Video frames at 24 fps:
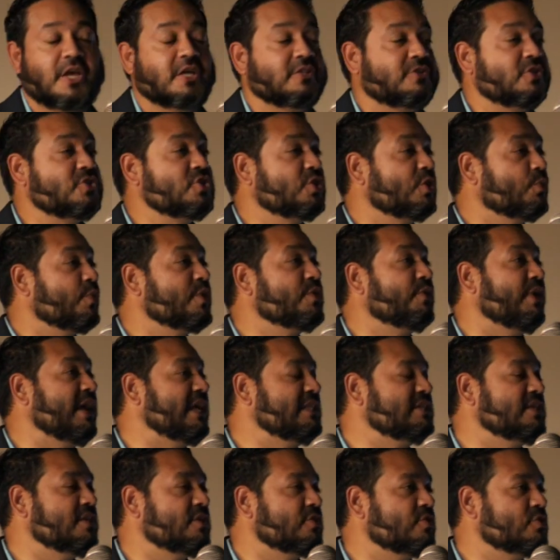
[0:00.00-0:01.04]
Did you know when you're
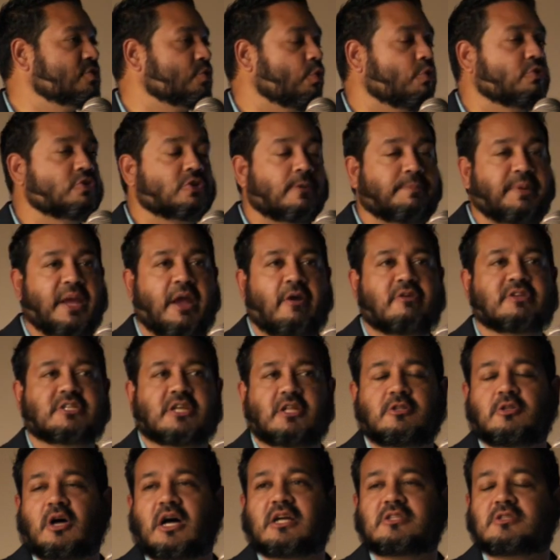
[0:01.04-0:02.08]
18 years old, your parents
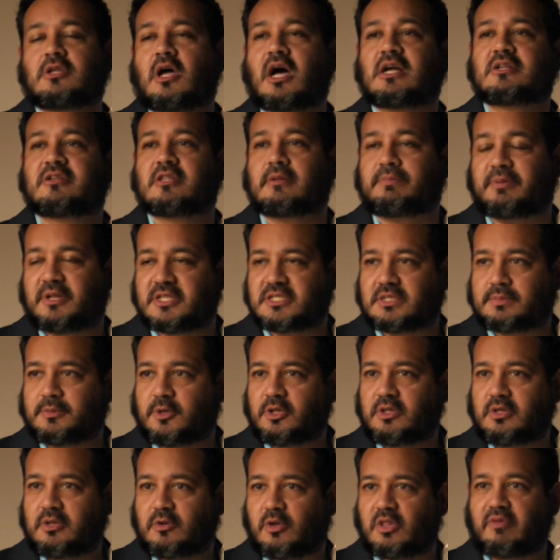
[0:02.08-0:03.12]
cannot talk to the
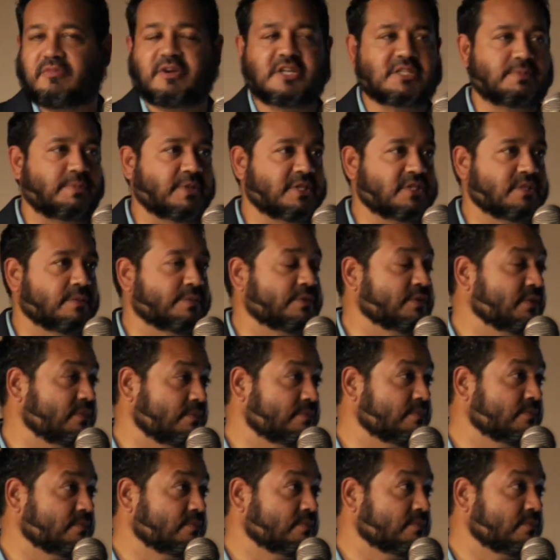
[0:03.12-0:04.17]
principal or the vice
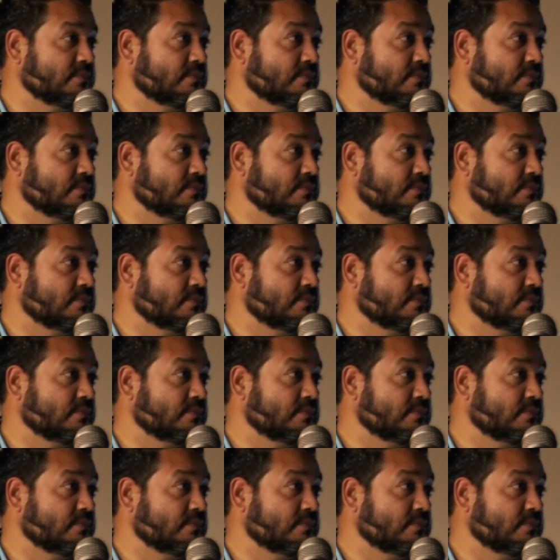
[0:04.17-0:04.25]
principal?